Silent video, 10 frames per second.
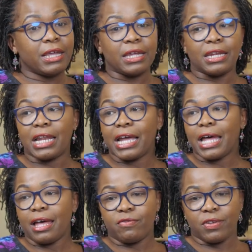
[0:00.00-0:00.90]
in
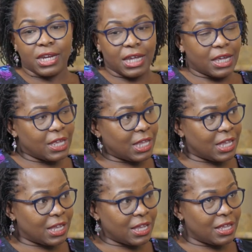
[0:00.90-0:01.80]
like half an acre.
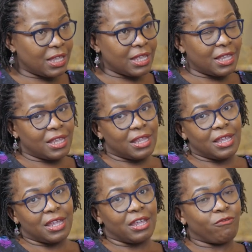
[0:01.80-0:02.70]

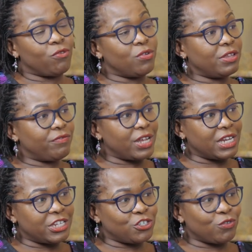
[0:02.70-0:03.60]
Fully
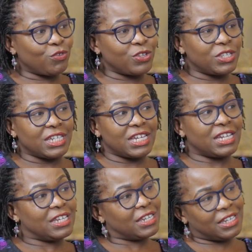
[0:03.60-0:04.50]
furnished, of course. It
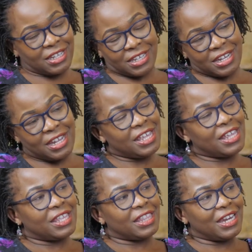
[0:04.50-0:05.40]
had
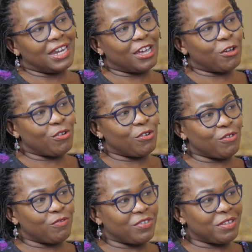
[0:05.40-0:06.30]
the deco
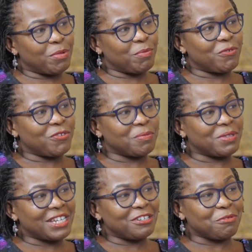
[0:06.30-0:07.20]
of people from
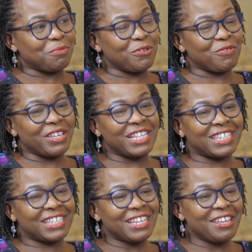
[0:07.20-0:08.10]
Central
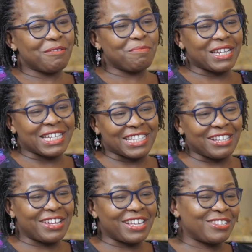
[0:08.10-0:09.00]
Province. But as
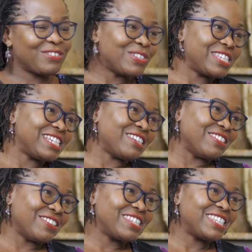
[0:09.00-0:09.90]
long as you could sit
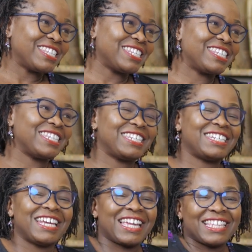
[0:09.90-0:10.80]
on those
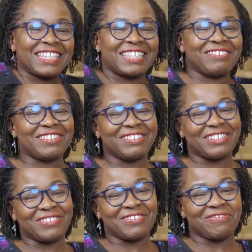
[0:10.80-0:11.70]
chairs, they would,
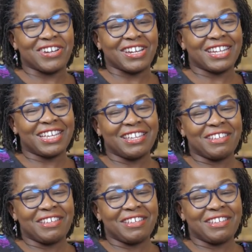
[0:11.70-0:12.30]
it would work.